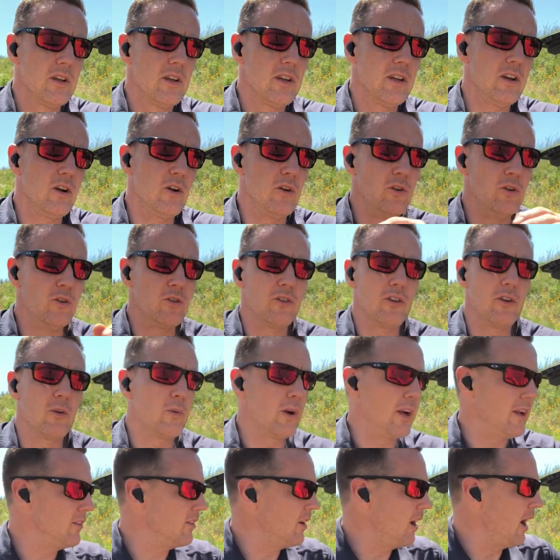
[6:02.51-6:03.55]
You know, using the
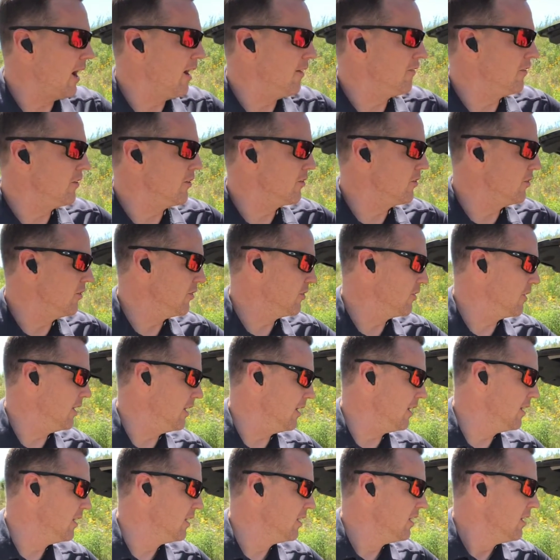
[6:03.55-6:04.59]
red dot versus
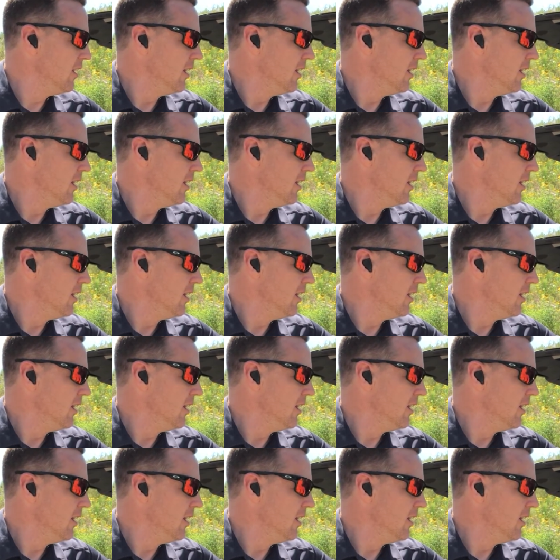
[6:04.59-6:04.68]
the